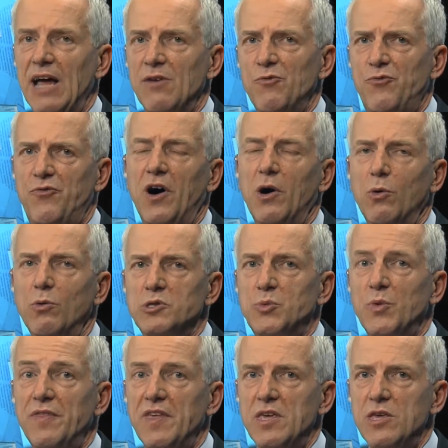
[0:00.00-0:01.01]

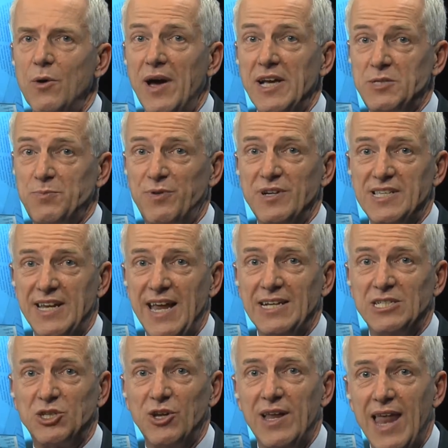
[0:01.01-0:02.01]
unfolds with the US
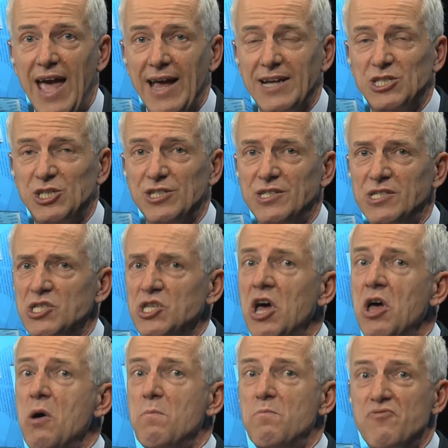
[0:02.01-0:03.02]
presidential elections,
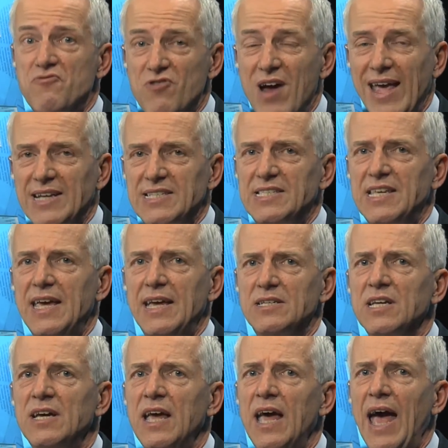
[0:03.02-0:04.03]

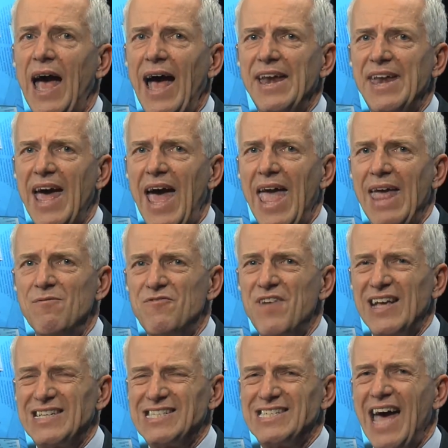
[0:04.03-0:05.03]
Brexit, and
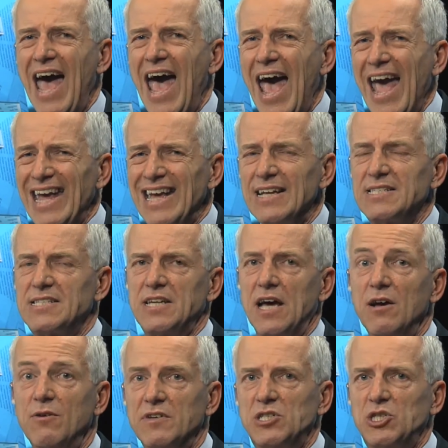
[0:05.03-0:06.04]
investor angst
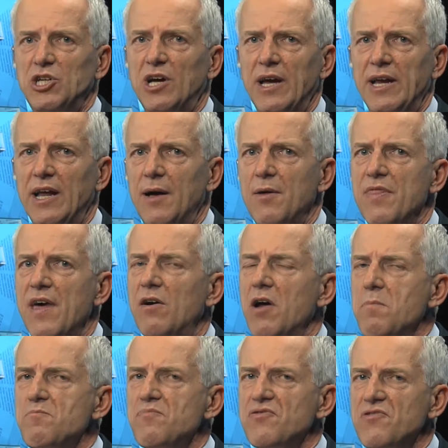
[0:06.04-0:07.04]
over China, there
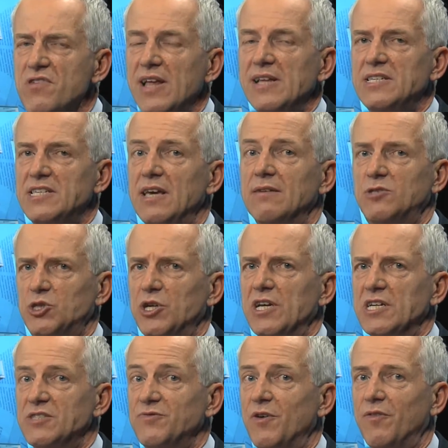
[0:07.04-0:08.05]
are plenty of
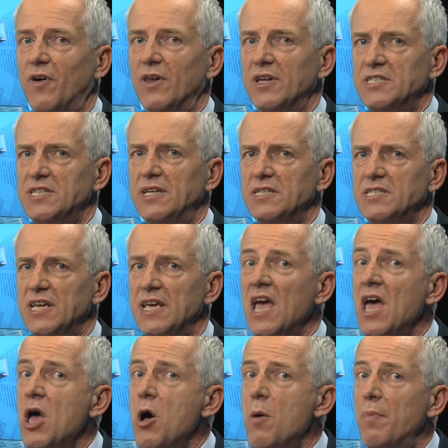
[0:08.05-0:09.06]
triggers for volatility.
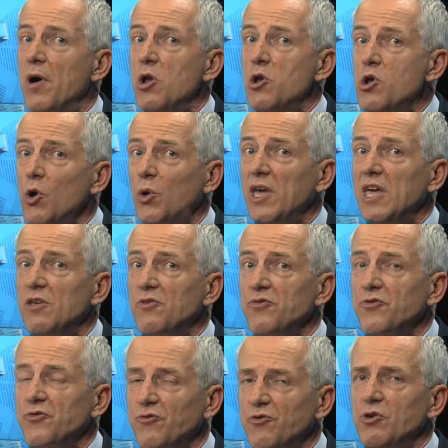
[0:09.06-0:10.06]
But looking
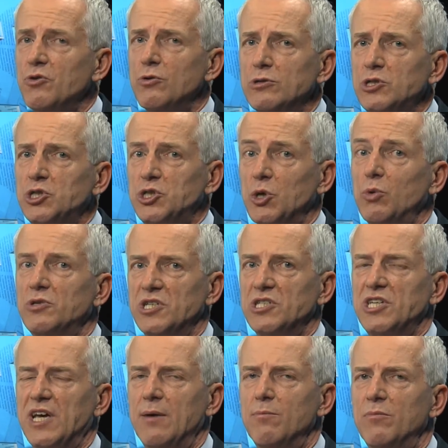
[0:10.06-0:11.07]
through
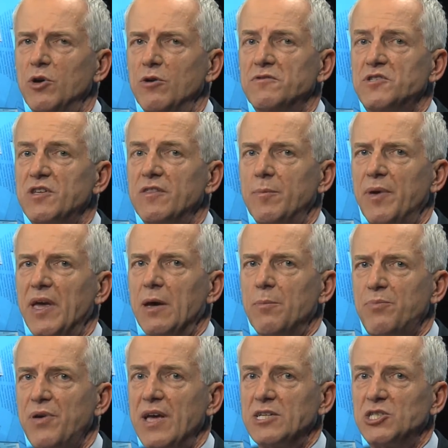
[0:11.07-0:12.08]
shorter-term moves to the bigger
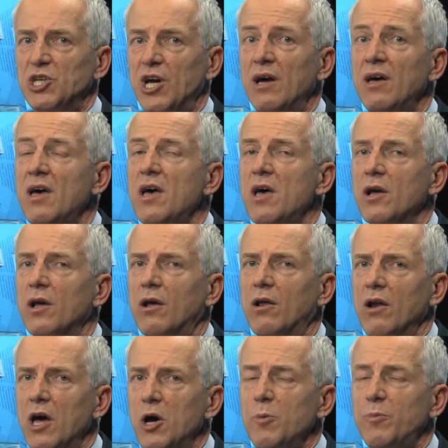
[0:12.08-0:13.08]
picture,
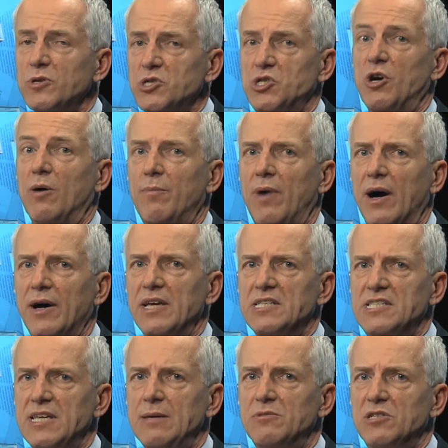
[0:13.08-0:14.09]
global stock
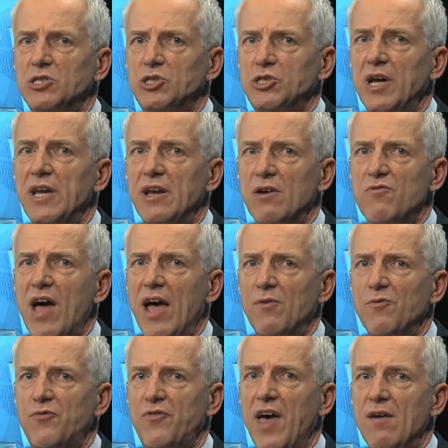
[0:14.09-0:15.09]
markets seem to trade
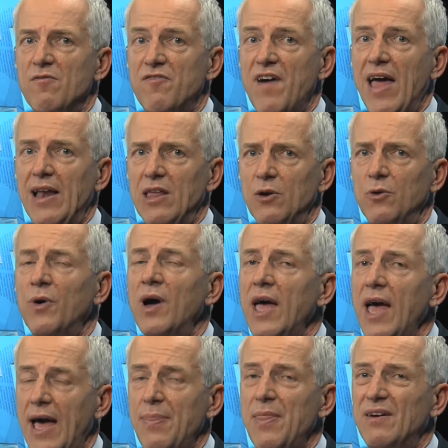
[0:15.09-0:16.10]
around fair value,
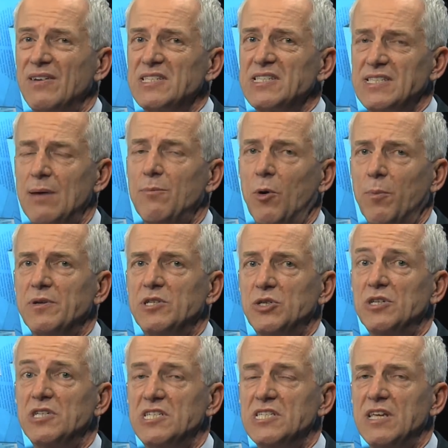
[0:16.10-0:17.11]
and there are some
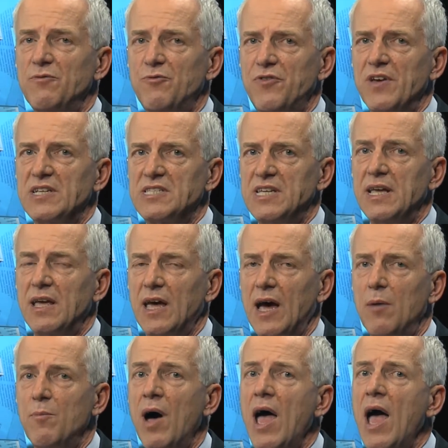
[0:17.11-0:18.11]
opportunities in fixed
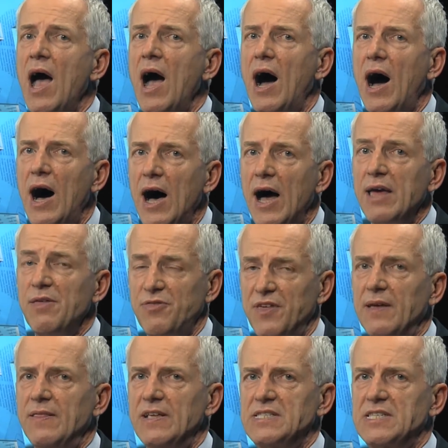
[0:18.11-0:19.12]
income. I
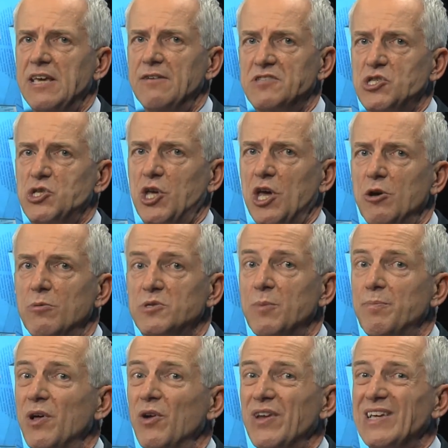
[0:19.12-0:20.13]
think this gives scope
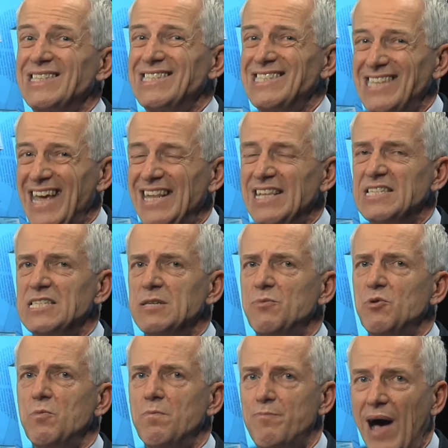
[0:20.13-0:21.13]
to build a
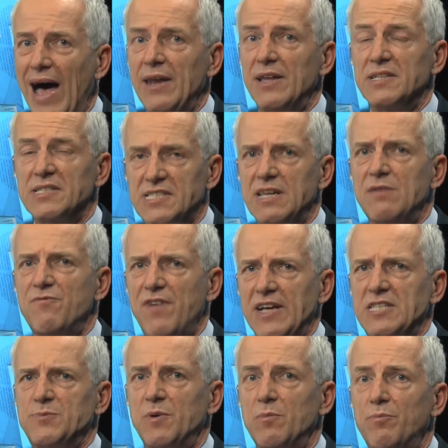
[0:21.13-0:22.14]
sensible, balanced
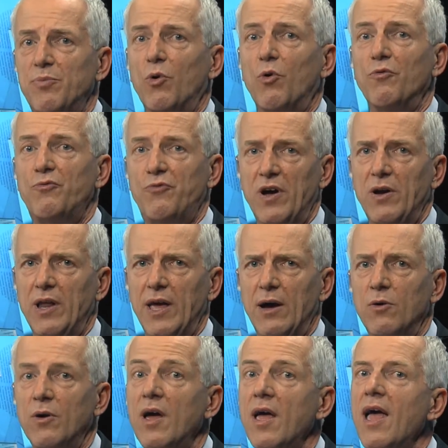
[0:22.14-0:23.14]
investment
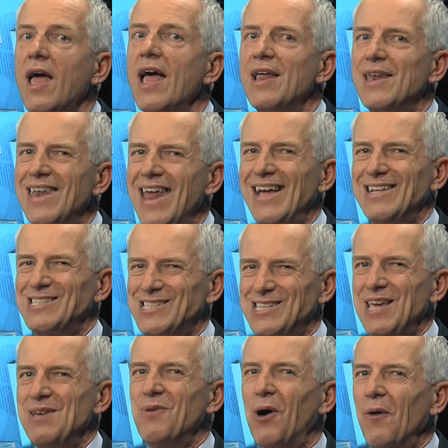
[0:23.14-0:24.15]
portfolio. Let's
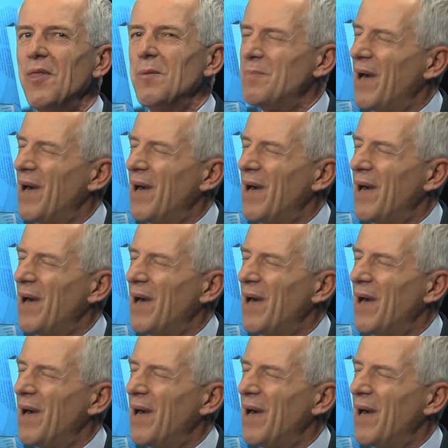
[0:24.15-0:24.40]
see what the